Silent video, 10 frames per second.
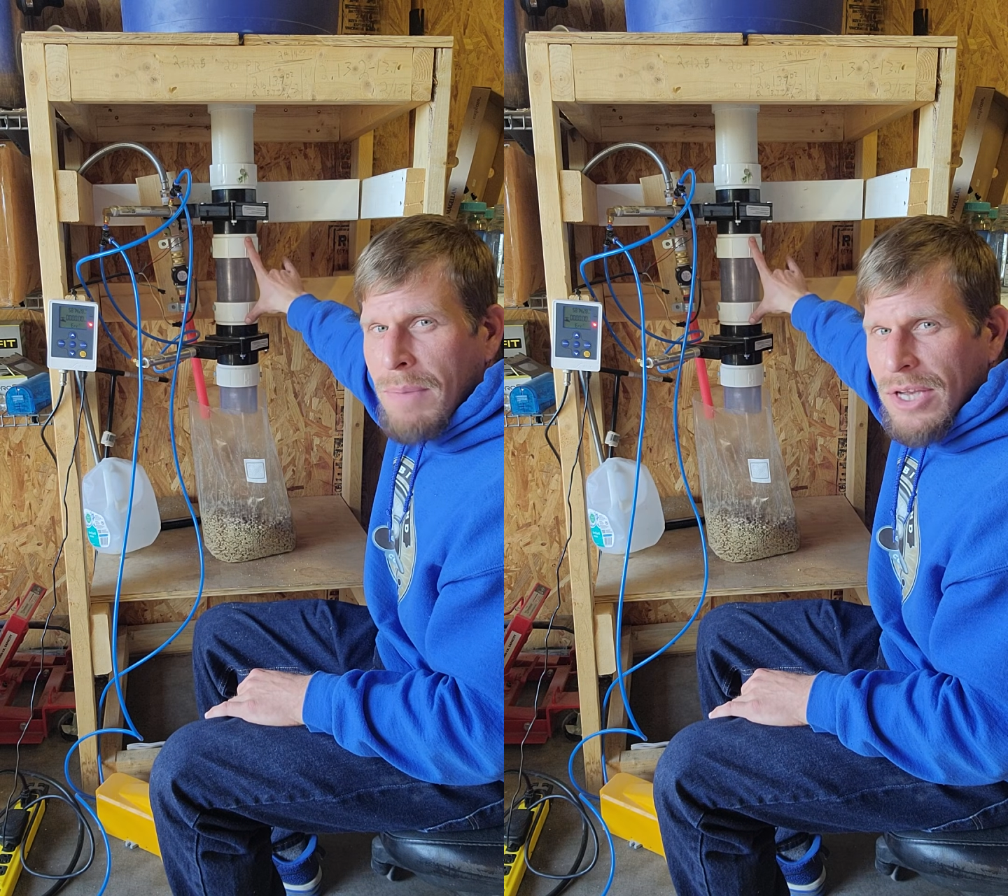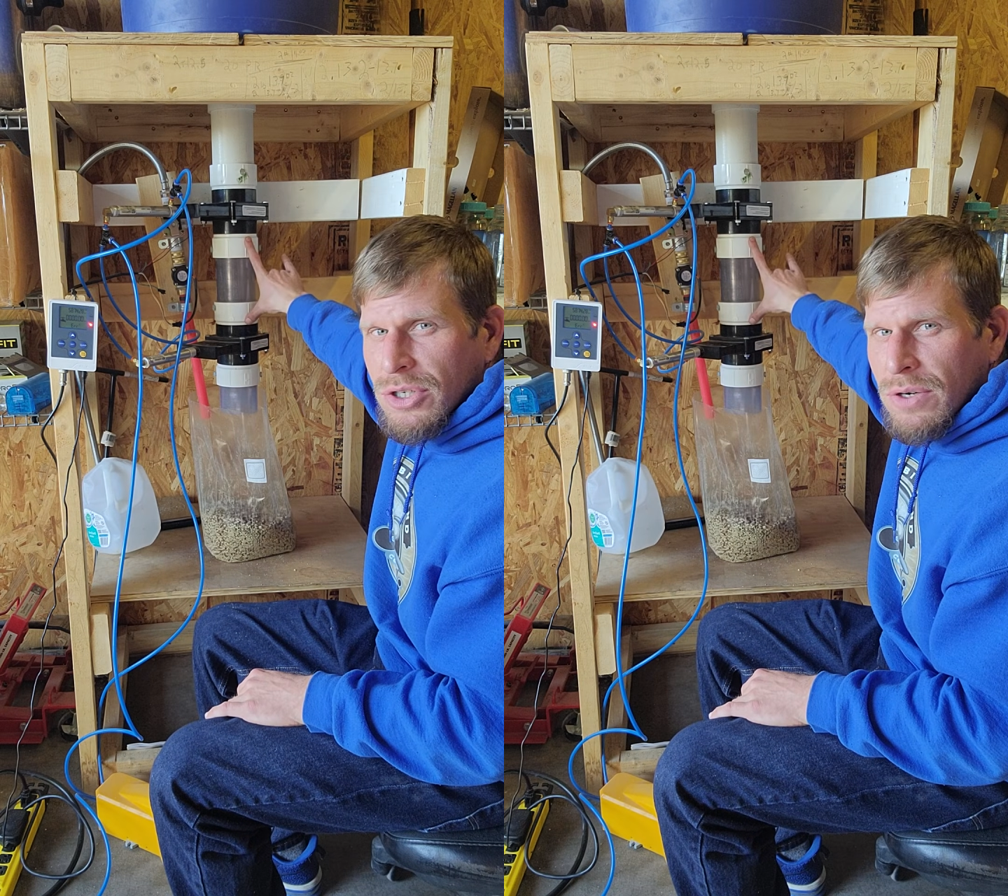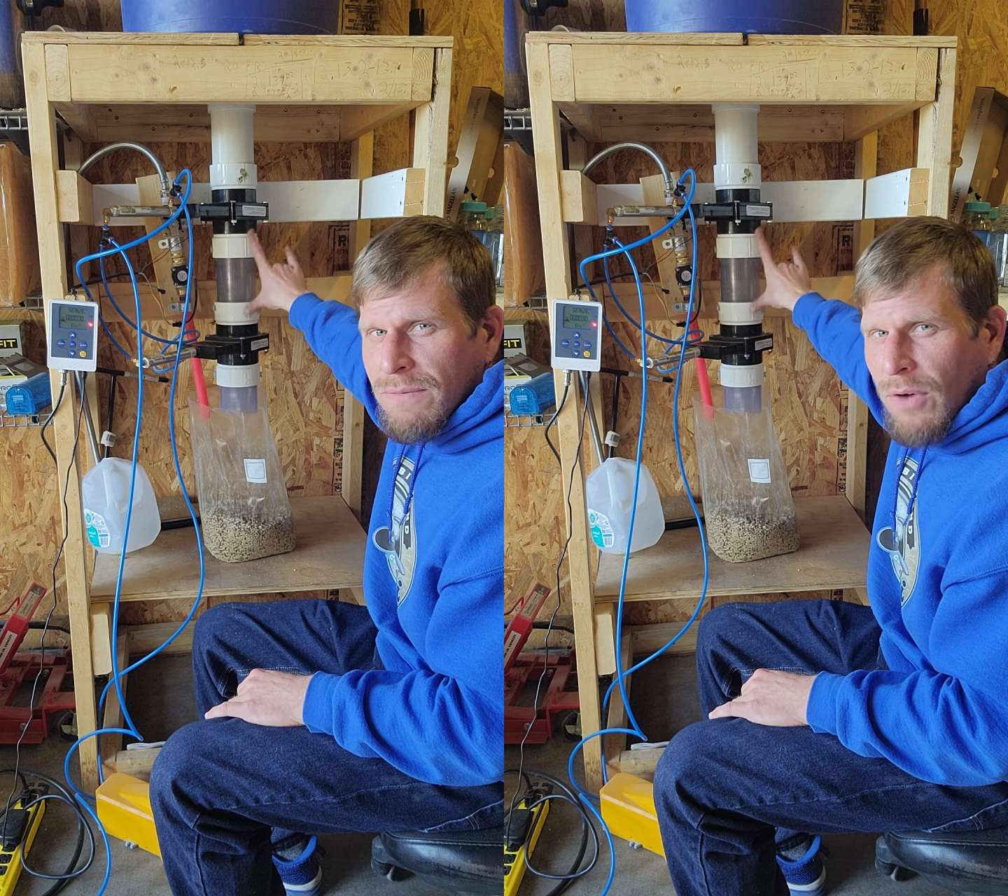measured